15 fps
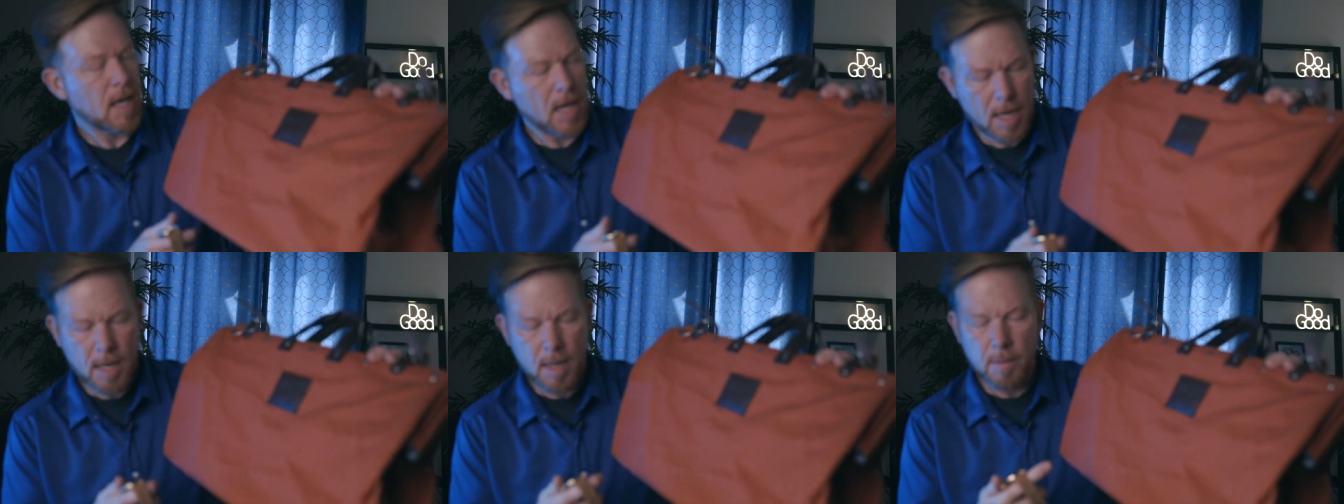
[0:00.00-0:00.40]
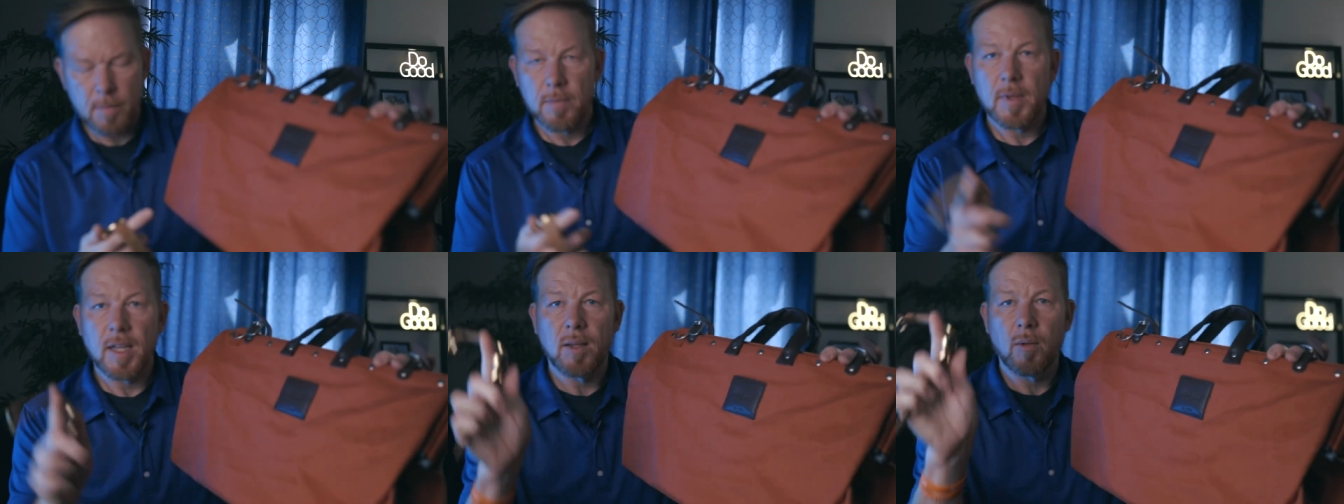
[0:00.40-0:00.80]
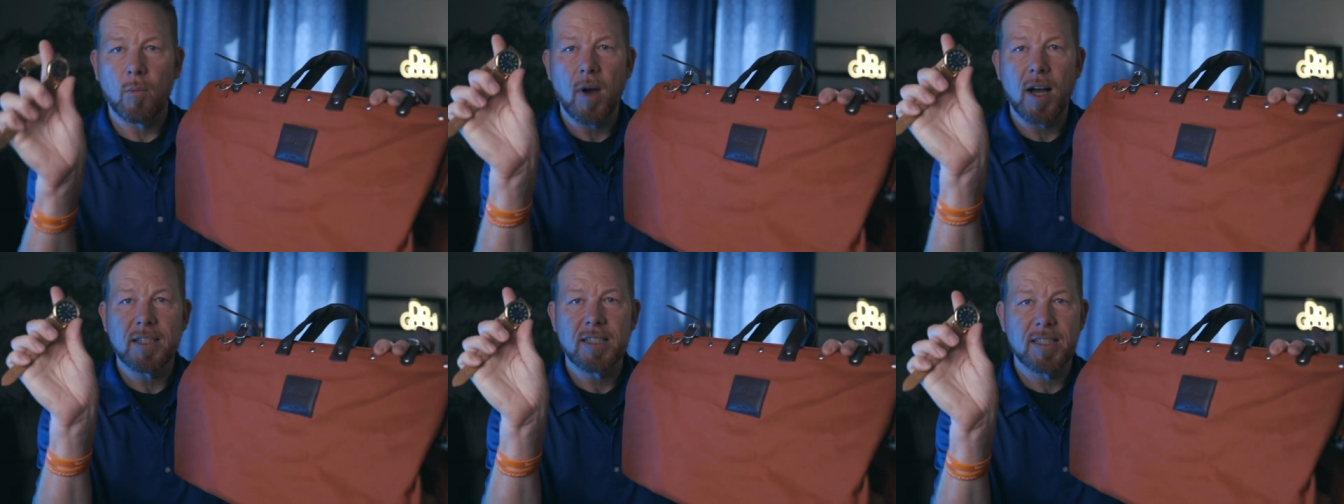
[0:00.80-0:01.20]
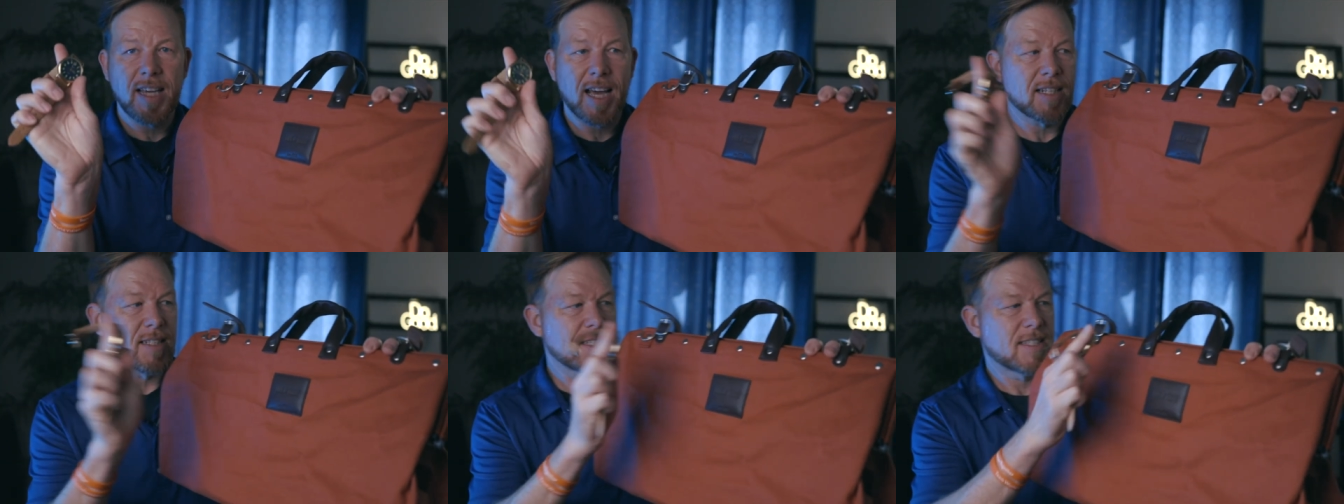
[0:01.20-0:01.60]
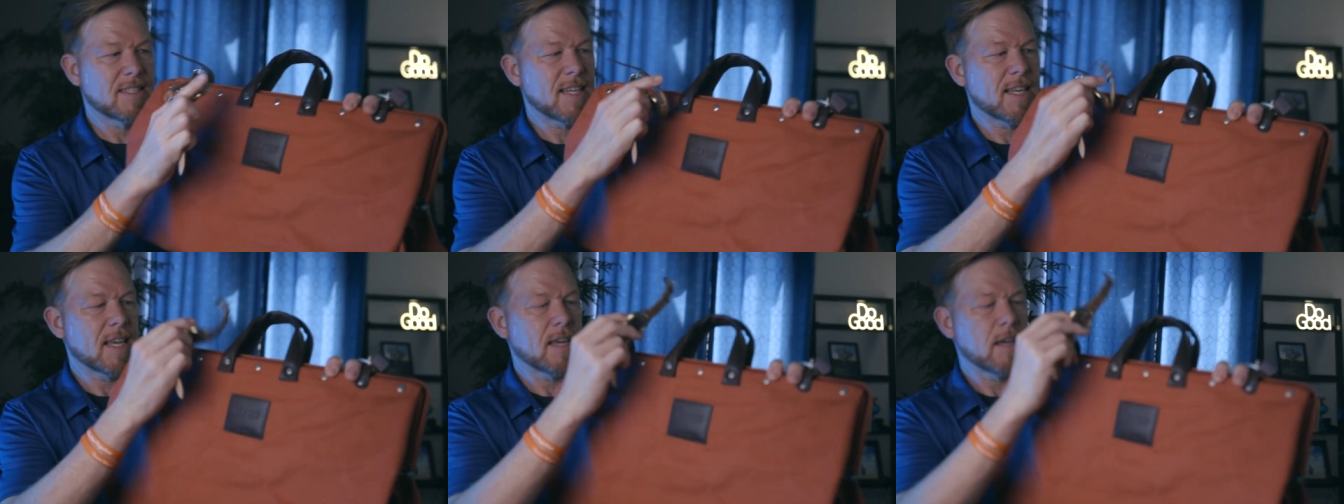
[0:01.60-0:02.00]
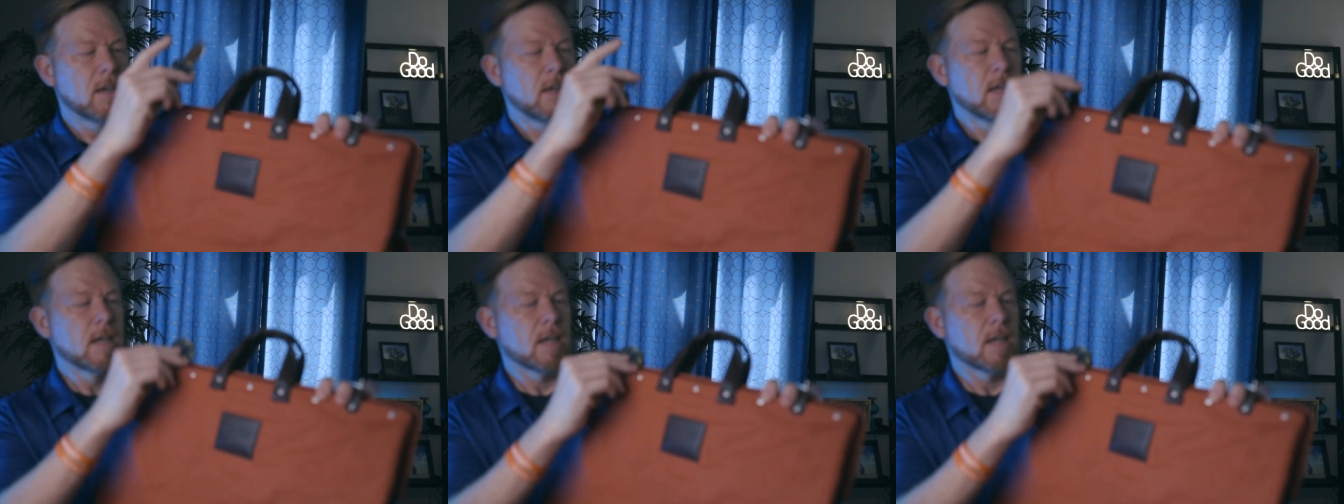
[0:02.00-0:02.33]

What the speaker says: the watch is actually sitting